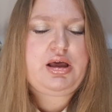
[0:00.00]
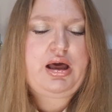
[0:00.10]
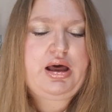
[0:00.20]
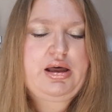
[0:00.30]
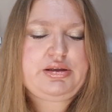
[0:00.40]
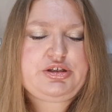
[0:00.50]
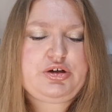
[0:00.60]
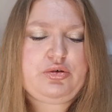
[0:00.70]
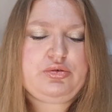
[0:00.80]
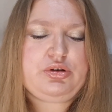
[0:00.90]
and
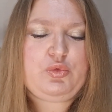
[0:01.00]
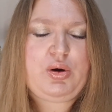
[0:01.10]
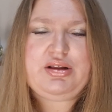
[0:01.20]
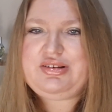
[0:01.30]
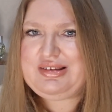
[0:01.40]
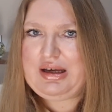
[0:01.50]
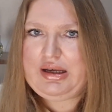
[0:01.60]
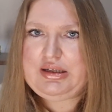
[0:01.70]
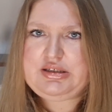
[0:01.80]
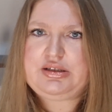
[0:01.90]
on one
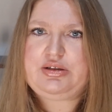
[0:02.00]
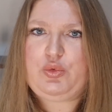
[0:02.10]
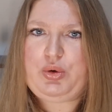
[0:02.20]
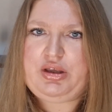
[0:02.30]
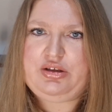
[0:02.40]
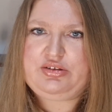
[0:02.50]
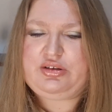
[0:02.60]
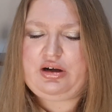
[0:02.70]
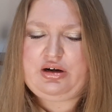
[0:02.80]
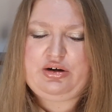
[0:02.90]
side the wings
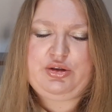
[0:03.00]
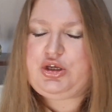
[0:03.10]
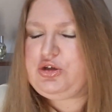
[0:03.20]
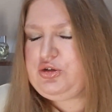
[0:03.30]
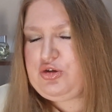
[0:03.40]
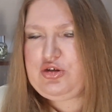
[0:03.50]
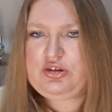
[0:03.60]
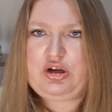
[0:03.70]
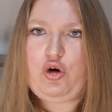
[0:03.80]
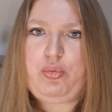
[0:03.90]
are, you just
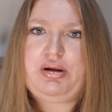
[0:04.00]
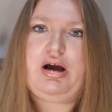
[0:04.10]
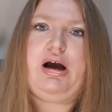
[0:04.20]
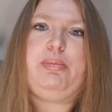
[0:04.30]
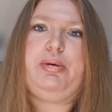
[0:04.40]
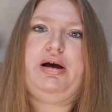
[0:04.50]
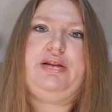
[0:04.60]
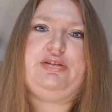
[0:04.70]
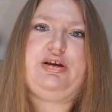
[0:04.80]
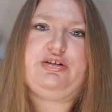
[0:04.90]
can open up,
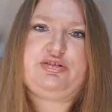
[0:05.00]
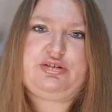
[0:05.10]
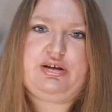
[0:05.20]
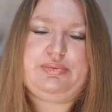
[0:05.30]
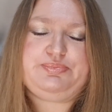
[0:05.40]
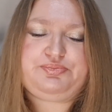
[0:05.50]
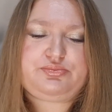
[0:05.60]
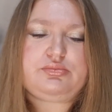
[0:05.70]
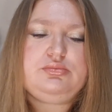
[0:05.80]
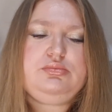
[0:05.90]
and there's the
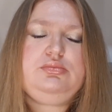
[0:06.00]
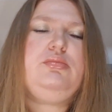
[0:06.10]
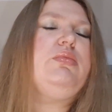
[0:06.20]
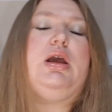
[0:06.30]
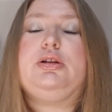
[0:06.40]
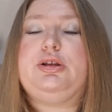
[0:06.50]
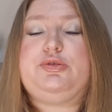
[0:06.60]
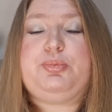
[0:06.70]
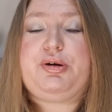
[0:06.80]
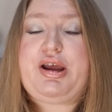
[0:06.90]

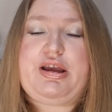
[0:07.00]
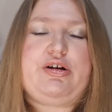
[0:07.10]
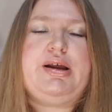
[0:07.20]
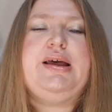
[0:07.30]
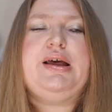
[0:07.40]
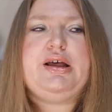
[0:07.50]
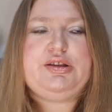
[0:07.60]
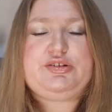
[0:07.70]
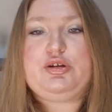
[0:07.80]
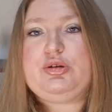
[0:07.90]
sprayer.
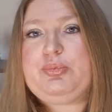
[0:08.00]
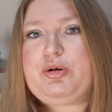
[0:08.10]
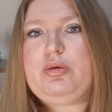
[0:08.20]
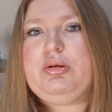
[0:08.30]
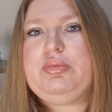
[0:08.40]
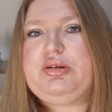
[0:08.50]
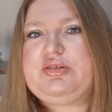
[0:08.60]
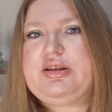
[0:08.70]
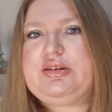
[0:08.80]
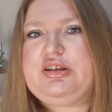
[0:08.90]
So the problem is
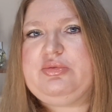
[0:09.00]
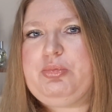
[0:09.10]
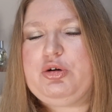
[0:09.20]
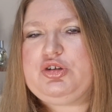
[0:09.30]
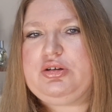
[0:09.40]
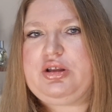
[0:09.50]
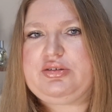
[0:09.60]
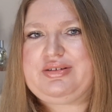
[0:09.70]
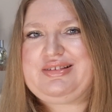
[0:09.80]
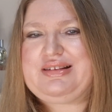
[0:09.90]
that this bottle
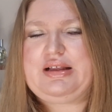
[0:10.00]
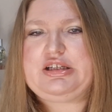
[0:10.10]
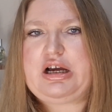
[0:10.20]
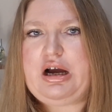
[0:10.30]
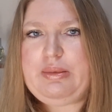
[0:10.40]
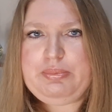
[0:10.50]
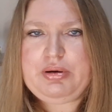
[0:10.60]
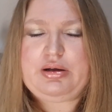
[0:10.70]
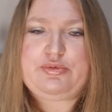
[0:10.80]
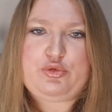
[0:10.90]
doesn't stand up,
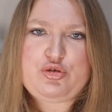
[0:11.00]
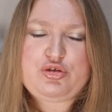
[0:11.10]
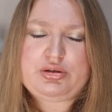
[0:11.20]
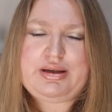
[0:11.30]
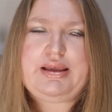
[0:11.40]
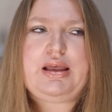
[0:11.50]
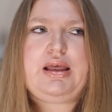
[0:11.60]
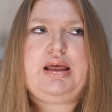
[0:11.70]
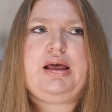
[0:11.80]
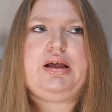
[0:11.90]
unfortunately.
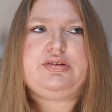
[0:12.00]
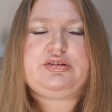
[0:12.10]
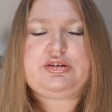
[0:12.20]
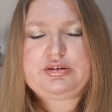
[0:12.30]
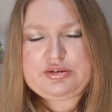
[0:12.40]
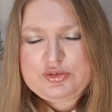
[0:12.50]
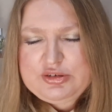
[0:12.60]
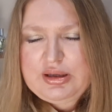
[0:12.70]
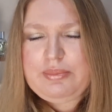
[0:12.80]
For some